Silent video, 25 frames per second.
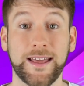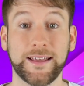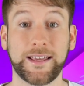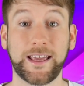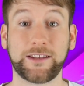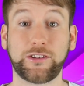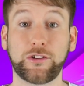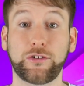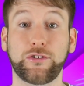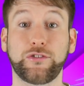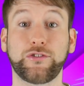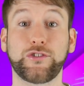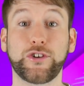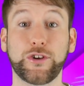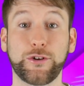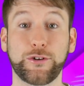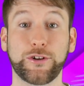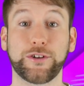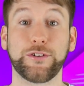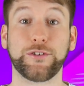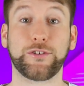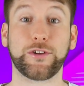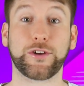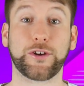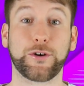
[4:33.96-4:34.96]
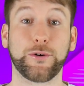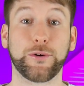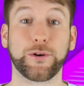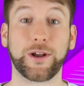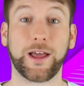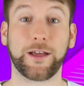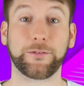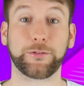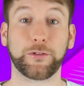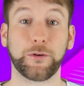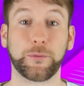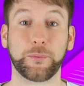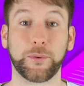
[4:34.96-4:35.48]
get a student to call
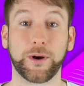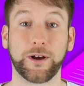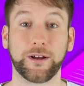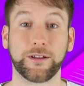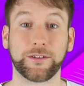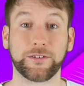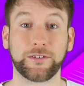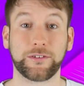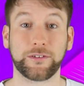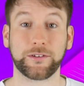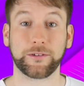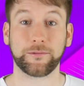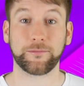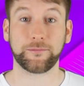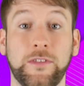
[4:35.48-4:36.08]
out the words.